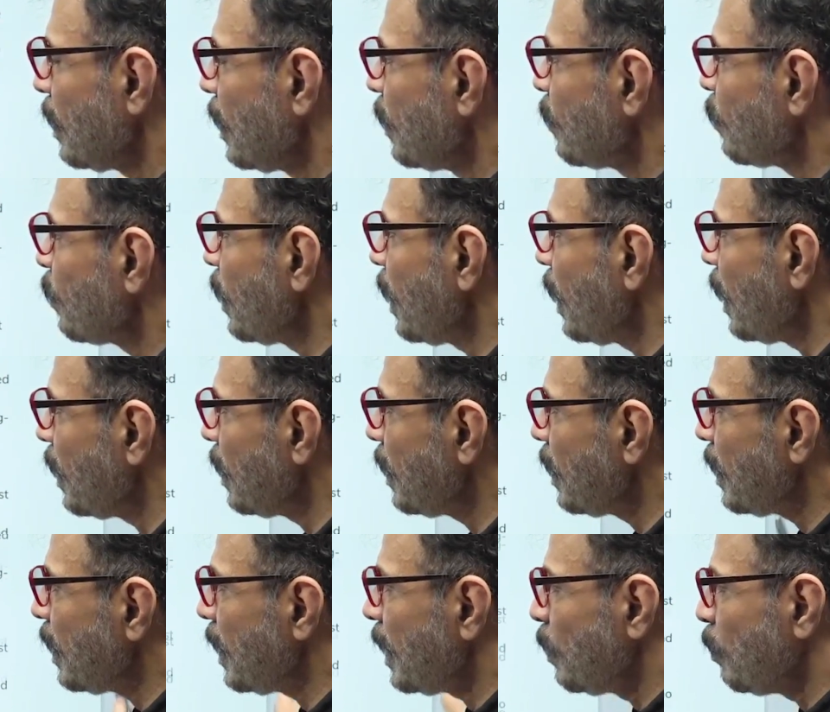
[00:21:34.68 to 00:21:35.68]
if
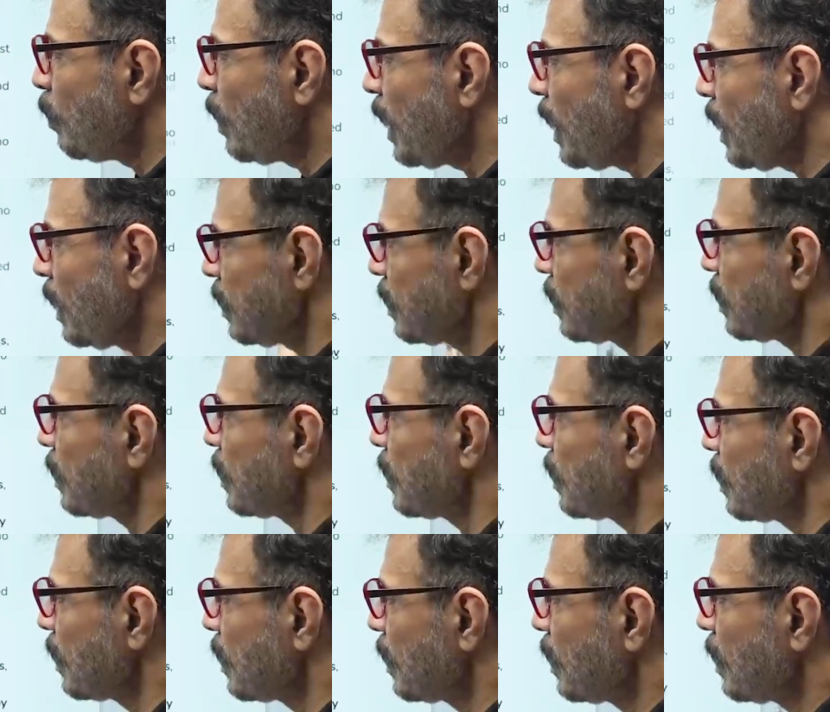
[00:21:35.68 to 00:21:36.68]
any image,
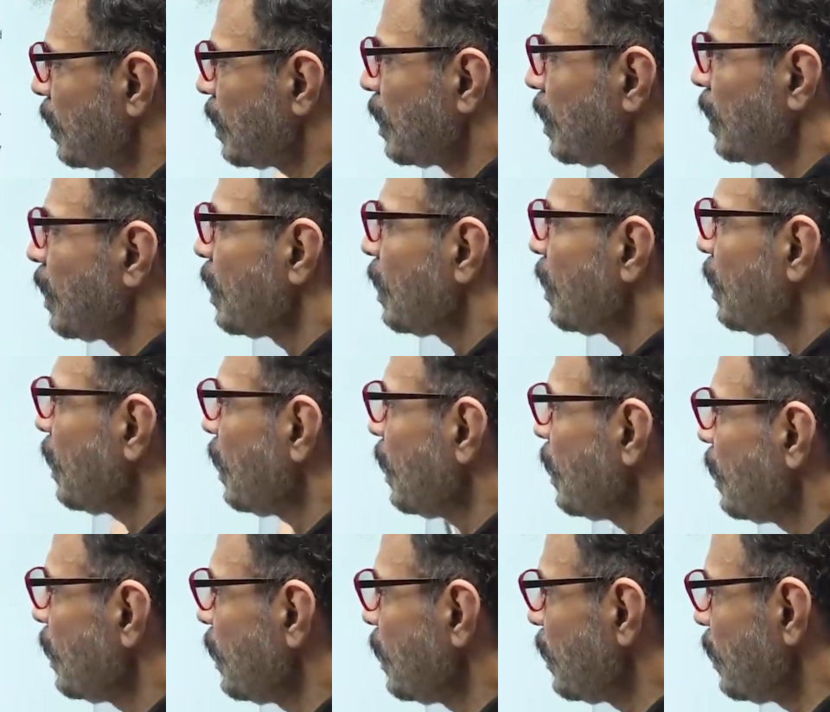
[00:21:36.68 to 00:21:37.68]
any